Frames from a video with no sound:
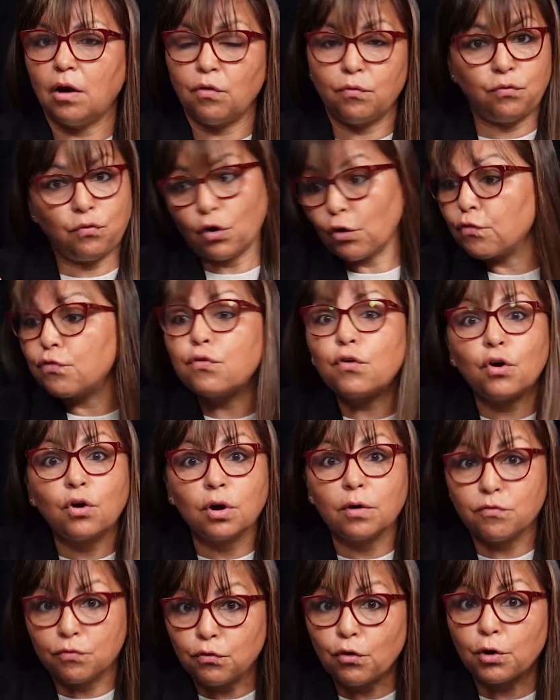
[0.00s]

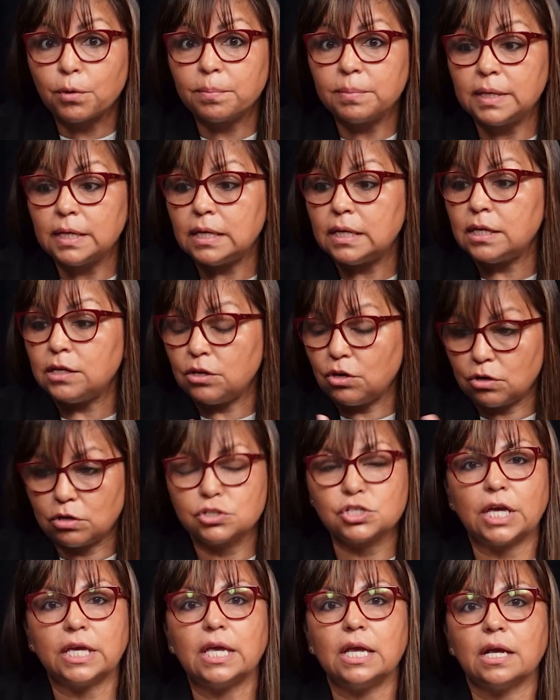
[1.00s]
for me,
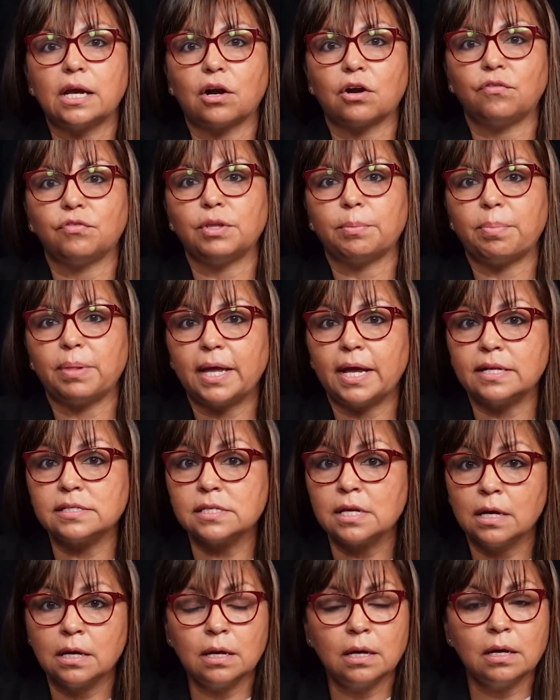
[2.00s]
taking care of the plants.